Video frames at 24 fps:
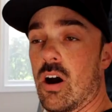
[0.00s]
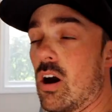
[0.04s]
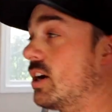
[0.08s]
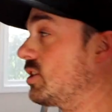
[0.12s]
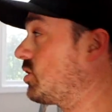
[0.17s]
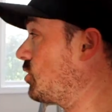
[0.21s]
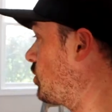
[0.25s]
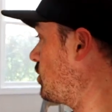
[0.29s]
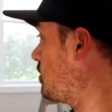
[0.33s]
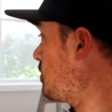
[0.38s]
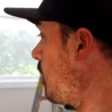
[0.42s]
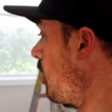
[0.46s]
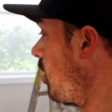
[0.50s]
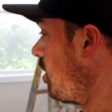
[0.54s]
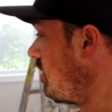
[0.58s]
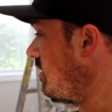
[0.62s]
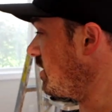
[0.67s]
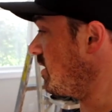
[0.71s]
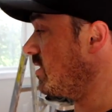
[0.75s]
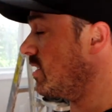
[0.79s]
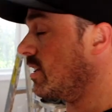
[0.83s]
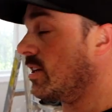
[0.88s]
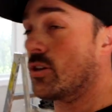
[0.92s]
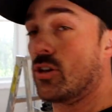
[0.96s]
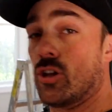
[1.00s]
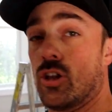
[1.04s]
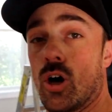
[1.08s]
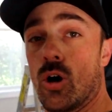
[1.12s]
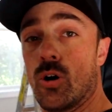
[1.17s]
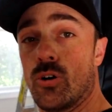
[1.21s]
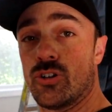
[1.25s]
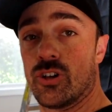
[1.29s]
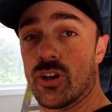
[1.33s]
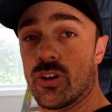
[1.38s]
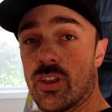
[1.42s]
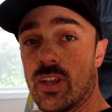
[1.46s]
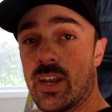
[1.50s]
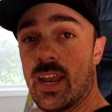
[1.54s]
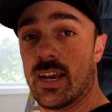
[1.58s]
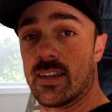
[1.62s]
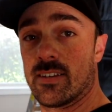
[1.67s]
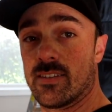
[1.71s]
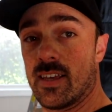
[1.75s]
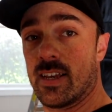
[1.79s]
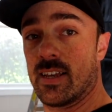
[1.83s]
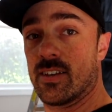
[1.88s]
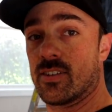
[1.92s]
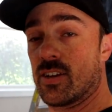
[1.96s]
All right, so as part of this enclosure, the
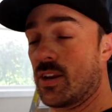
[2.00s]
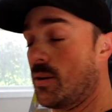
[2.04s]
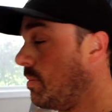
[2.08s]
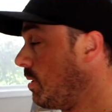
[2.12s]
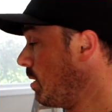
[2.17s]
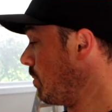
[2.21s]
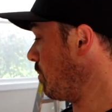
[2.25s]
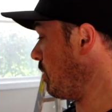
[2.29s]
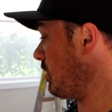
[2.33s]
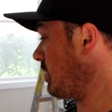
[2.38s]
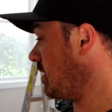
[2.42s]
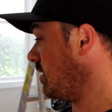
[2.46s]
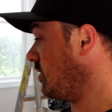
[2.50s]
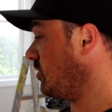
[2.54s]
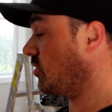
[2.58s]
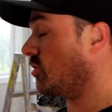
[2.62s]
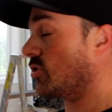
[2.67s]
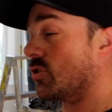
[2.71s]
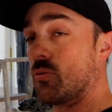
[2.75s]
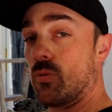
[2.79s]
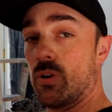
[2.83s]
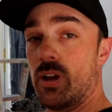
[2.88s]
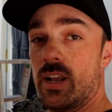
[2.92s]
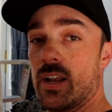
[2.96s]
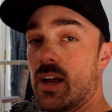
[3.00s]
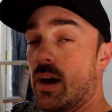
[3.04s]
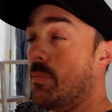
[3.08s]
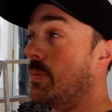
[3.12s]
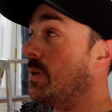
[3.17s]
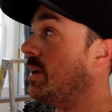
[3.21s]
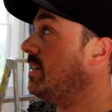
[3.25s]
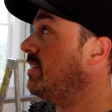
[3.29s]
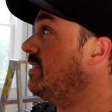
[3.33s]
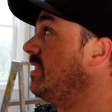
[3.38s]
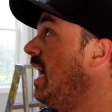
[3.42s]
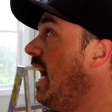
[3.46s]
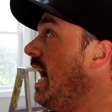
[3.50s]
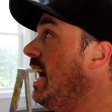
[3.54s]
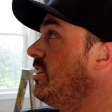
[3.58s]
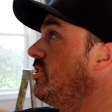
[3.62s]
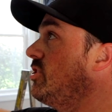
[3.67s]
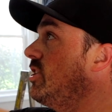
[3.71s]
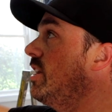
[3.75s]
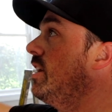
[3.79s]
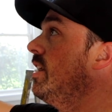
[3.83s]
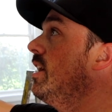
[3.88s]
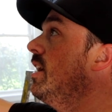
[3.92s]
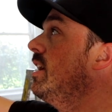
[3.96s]
next thing is gonna be to put this screen up and
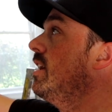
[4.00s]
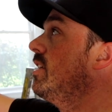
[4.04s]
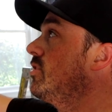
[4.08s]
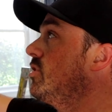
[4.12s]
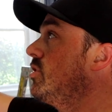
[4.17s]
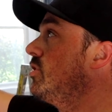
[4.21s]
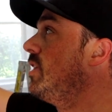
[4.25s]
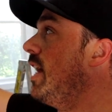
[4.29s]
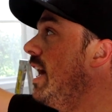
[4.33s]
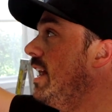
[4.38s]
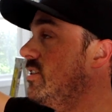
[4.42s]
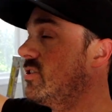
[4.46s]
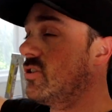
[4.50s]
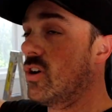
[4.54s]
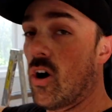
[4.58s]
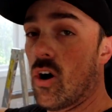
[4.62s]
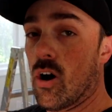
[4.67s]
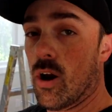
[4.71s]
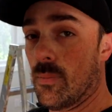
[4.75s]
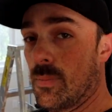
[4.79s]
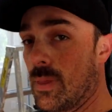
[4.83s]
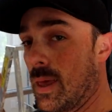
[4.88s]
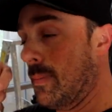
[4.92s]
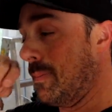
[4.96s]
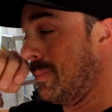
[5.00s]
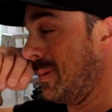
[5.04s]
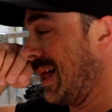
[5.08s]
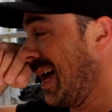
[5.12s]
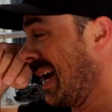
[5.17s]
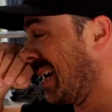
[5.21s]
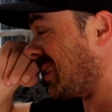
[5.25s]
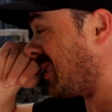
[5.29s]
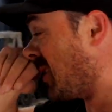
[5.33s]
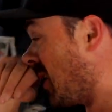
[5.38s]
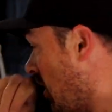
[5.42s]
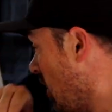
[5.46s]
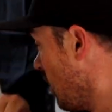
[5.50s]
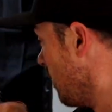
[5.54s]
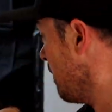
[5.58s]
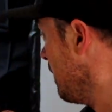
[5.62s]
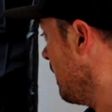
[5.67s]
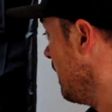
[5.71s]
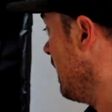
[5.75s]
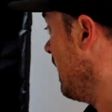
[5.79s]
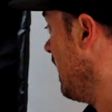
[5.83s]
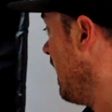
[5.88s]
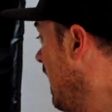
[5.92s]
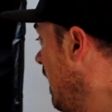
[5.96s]
attach it to that tarp, that black
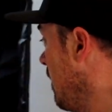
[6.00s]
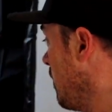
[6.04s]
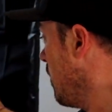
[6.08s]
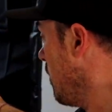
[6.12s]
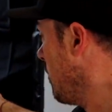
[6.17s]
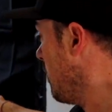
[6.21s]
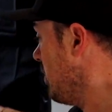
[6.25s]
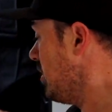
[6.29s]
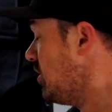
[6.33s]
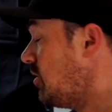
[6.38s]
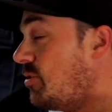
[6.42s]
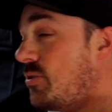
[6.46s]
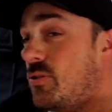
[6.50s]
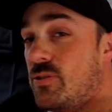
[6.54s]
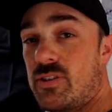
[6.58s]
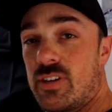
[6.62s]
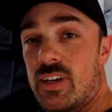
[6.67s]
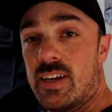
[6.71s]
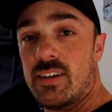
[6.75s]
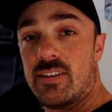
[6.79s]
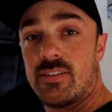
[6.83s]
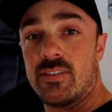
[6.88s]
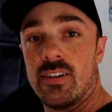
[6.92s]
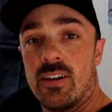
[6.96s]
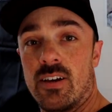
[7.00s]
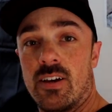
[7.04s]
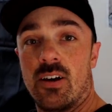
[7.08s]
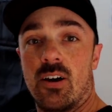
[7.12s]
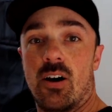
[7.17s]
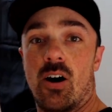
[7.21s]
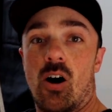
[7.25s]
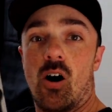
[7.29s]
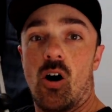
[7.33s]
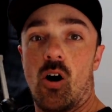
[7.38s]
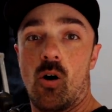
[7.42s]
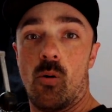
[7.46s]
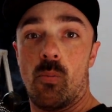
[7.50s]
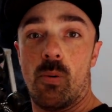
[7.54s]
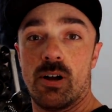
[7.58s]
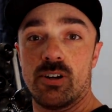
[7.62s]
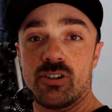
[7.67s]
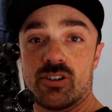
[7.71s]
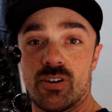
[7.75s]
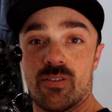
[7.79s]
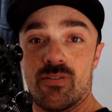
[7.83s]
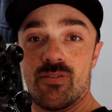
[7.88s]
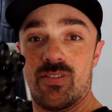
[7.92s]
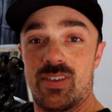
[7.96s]
tarp. And what we use is a whole
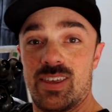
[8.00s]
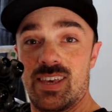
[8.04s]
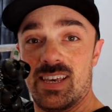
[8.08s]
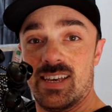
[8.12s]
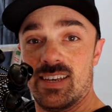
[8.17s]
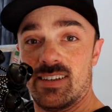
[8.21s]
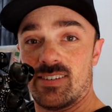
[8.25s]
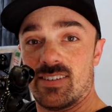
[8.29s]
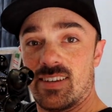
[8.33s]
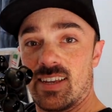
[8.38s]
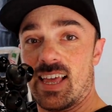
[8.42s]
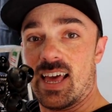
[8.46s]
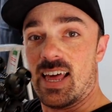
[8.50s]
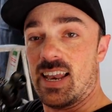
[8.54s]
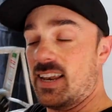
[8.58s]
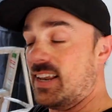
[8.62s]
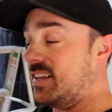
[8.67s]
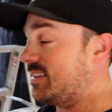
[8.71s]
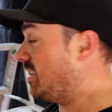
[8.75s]
bunch of these to get it